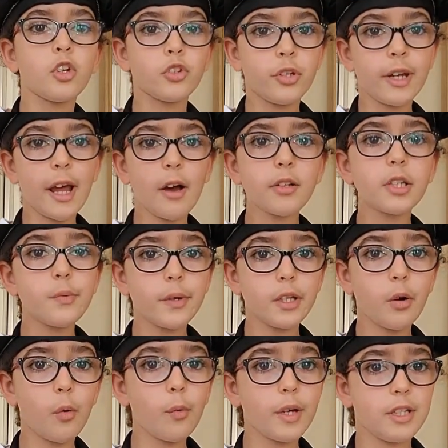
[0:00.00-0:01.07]
So now, so we
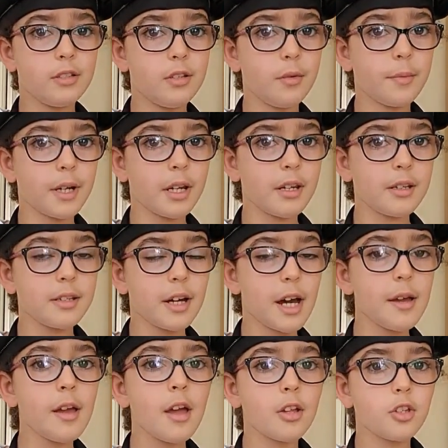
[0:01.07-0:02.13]
don't waste too much
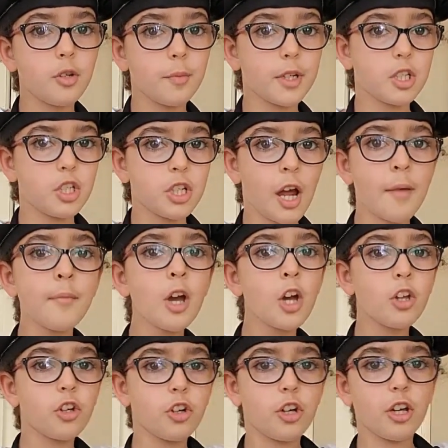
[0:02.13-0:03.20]
time,
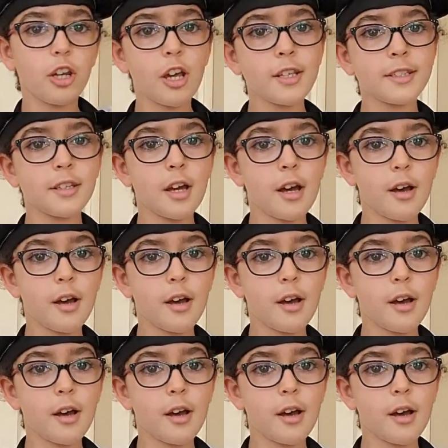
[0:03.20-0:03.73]
you're gonna